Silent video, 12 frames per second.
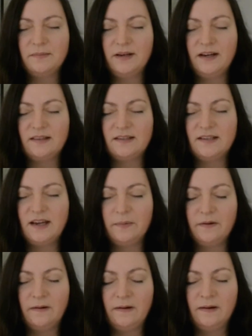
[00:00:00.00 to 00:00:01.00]
at the
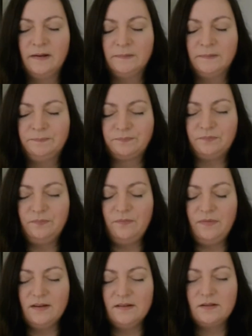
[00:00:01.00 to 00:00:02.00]
table.
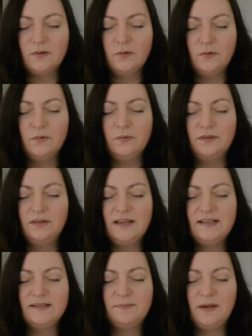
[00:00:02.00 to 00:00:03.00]
So
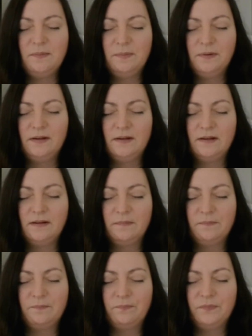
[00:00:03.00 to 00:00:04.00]
these people,
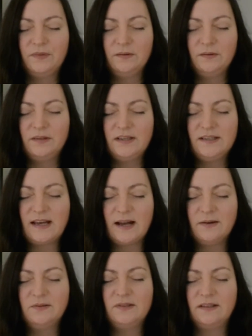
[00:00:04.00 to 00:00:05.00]
these
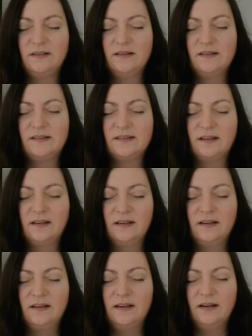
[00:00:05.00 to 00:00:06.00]
councils,
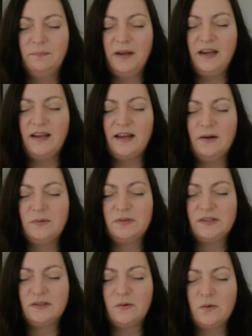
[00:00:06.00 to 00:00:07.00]
pick out
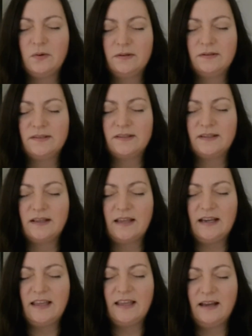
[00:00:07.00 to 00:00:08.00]
souls that
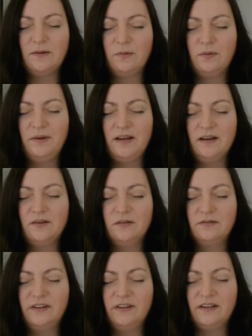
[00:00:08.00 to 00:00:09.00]
they think would be a good
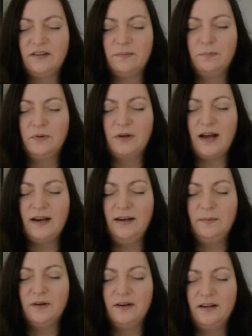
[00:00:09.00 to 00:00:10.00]
fit. But
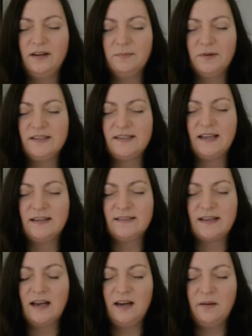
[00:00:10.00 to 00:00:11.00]
anybody, what he's saying is
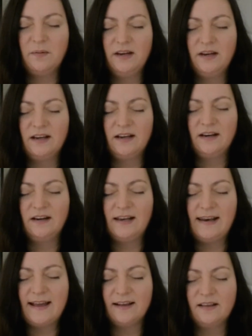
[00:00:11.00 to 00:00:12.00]
anybody can
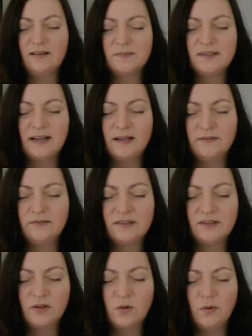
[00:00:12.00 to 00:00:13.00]
elect themselves
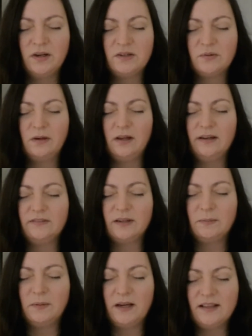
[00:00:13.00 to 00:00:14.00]
to go into a
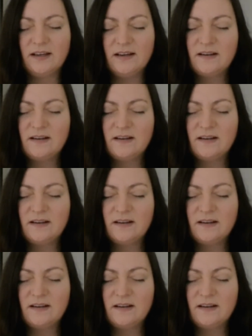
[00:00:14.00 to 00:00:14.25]
lifetime like that.